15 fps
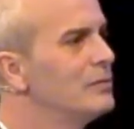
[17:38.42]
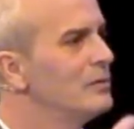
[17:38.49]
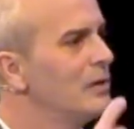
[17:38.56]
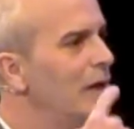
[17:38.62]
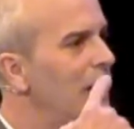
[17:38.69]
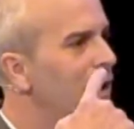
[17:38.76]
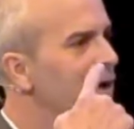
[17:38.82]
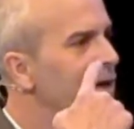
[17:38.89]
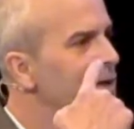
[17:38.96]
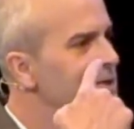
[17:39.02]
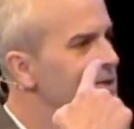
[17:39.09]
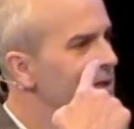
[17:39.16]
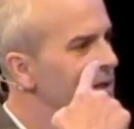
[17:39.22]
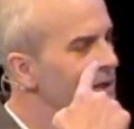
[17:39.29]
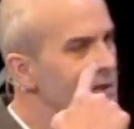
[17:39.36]
Harriet
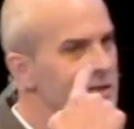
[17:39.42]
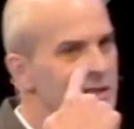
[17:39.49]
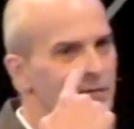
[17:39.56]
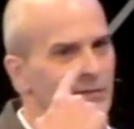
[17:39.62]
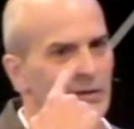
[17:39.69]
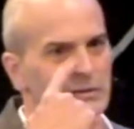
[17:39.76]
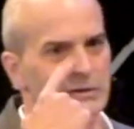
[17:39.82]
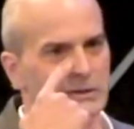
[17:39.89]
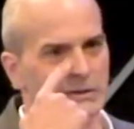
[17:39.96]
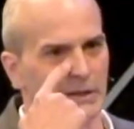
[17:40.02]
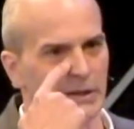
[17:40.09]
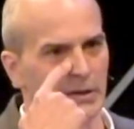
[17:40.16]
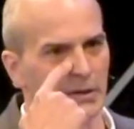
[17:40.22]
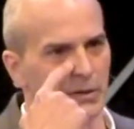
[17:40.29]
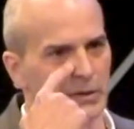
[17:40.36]
said that she felt the
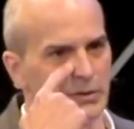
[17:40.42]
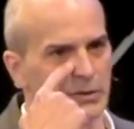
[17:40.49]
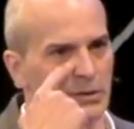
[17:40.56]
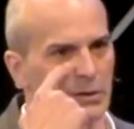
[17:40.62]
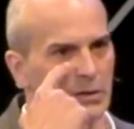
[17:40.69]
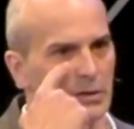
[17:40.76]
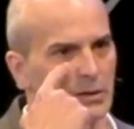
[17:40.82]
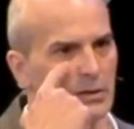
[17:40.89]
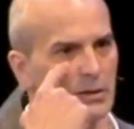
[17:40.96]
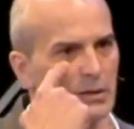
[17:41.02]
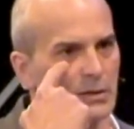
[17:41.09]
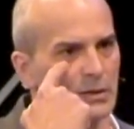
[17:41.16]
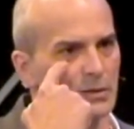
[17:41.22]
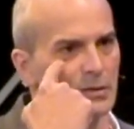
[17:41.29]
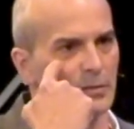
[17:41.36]
tear
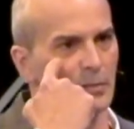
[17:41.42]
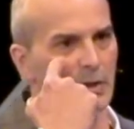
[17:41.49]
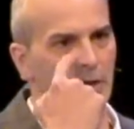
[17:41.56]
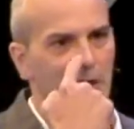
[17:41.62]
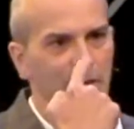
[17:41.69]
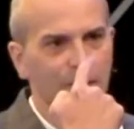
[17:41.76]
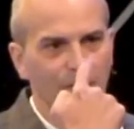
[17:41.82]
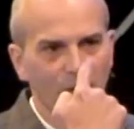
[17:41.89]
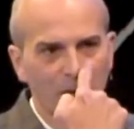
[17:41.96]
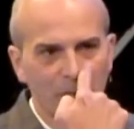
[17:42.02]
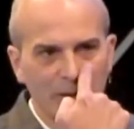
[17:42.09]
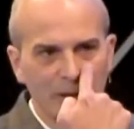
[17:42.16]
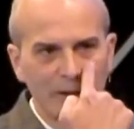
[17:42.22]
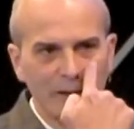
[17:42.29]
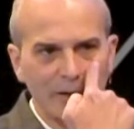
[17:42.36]
began
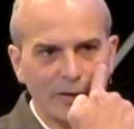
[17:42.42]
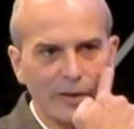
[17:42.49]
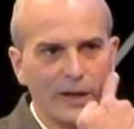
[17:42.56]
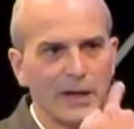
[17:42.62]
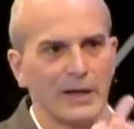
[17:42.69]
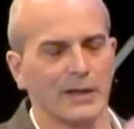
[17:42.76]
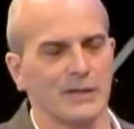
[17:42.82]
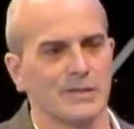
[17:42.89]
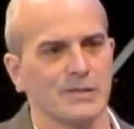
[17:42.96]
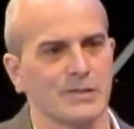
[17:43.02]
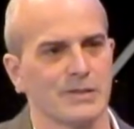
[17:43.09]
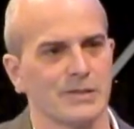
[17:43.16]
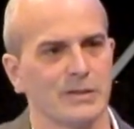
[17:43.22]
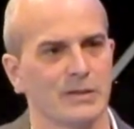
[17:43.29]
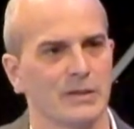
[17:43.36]
forming in her eyes.
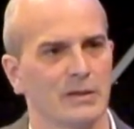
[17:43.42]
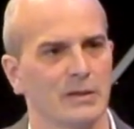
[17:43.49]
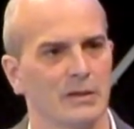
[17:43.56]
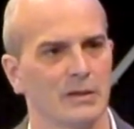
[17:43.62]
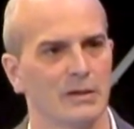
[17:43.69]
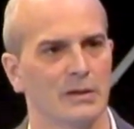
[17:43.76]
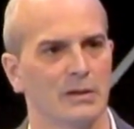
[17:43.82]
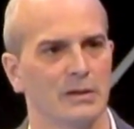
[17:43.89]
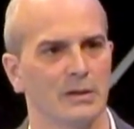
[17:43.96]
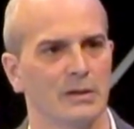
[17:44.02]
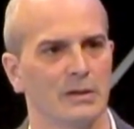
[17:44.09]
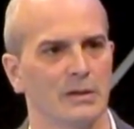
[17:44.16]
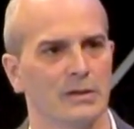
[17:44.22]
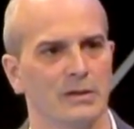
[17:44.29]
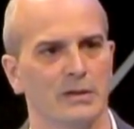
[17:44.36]

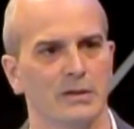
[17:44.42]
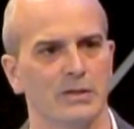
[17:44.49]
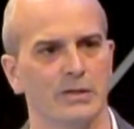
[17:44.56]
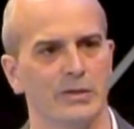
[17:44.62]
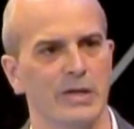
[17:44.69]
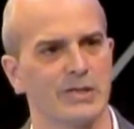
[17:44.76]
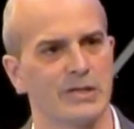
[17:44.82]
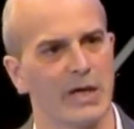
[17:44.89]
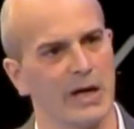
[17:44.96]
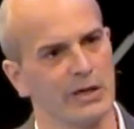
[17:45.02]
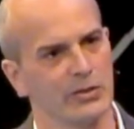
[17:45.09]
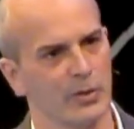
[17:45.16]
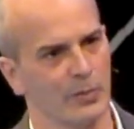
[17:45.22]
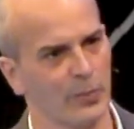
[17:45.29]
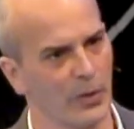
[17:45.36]
She reached out
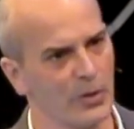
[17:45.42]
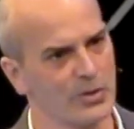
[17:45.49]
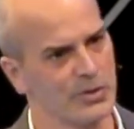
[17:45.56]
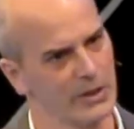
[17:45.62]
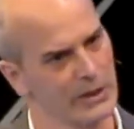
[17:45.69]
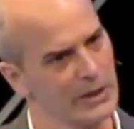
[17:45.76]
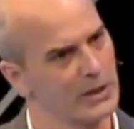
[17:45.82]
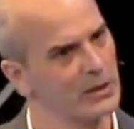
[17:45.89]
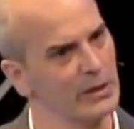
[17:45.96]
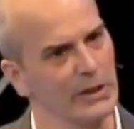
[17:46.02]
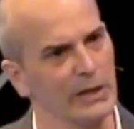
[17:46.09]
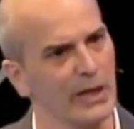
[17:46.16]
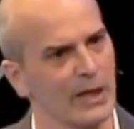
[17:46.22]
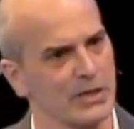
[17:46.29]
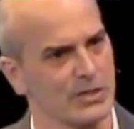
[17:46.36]
into her purse to get a
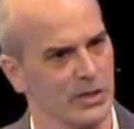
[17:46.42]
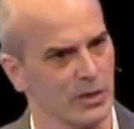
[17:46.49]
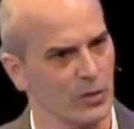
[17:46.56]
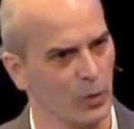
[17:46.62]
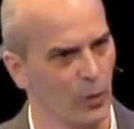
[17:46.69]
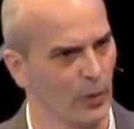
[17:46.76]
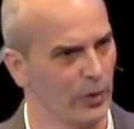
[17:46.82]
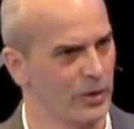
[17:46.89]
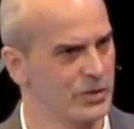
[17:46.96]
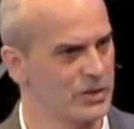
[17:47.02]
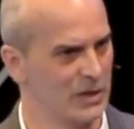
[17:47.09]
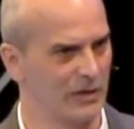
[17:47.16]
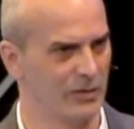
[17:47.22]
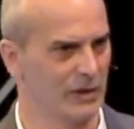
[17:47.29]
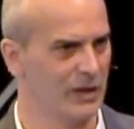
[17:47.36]
Kleenex and a quarter. She
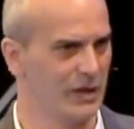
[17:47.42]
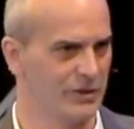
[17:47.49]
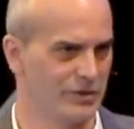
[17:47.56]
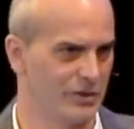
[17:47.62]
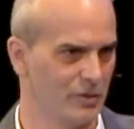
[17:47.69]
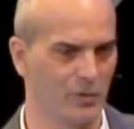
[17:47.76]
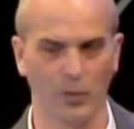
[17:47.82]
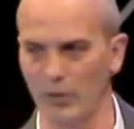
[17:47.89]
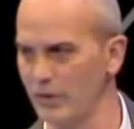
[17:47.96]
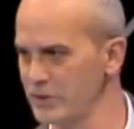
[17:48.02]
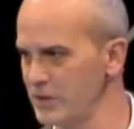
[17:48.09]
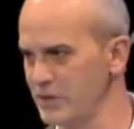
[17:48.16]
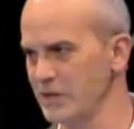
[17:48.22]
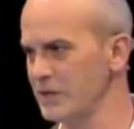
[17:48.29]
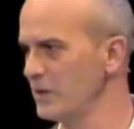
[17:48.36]
gave the kids the quarter.
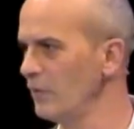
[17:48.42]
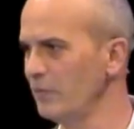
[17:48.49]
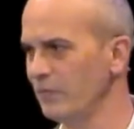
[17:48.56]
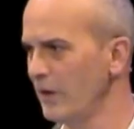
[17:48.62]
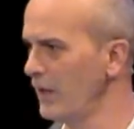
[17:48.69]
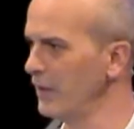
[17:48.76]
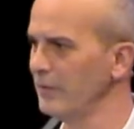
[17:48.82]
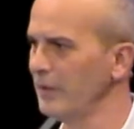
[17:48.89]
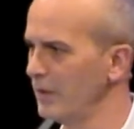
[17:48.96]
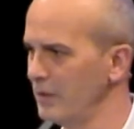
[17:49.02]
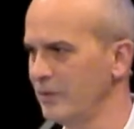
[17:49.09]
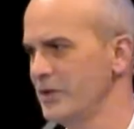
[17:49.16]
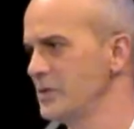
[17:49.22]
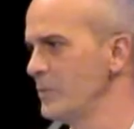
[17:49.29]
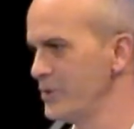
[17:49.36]
She says, Go find a Christmas